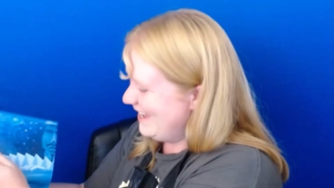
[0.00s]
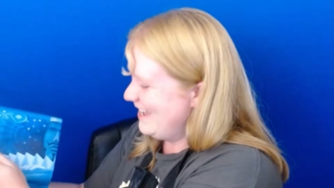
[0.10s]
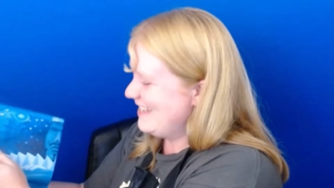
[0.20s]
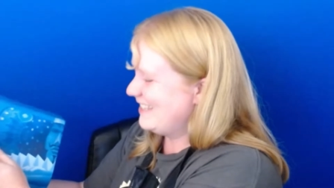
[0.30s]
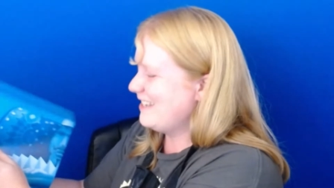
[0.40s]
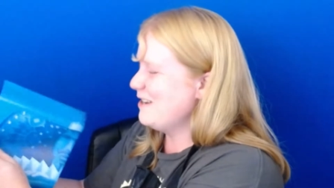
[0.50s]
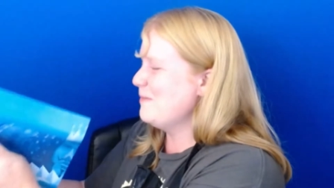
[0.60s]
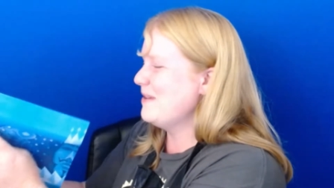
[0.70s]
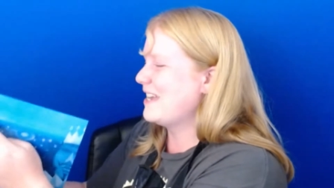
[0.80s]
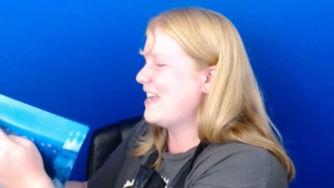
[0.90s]
It's gonna
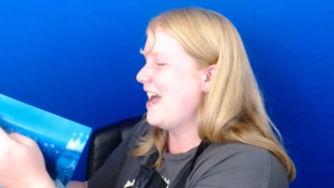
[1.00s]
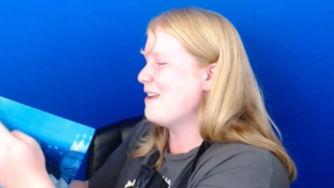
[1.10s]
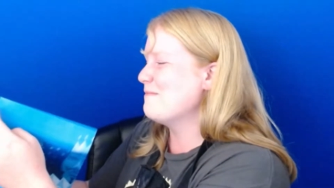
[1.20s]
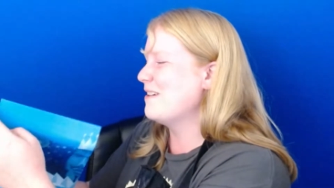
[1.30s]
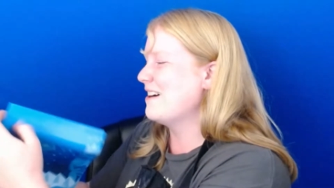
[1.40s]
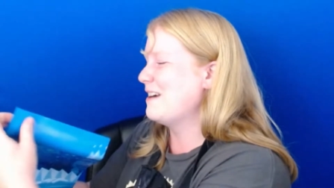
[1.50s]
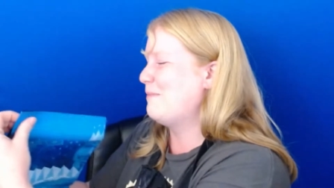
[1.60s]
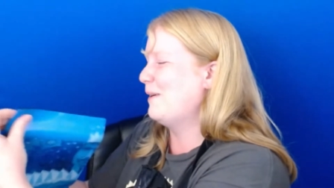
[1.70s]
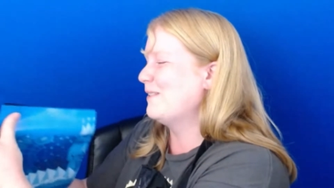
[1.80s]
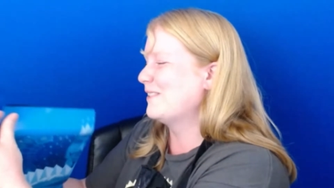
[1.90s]
be a Katamari
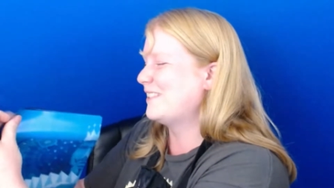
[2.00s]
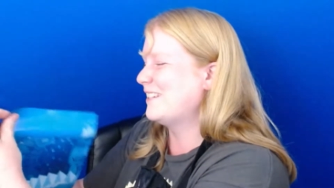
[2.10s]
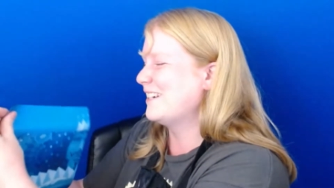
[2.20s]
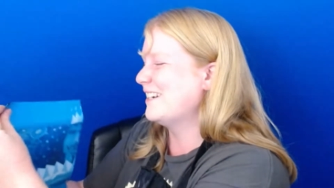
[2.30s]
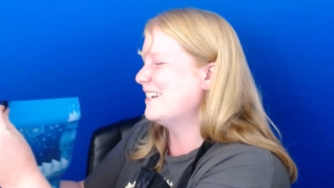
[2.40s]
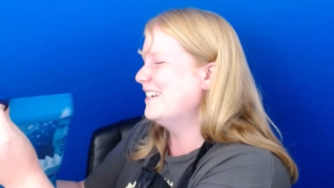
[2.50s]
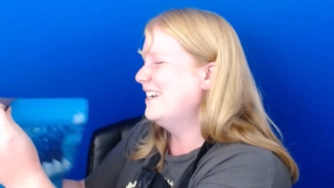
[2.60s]
poster.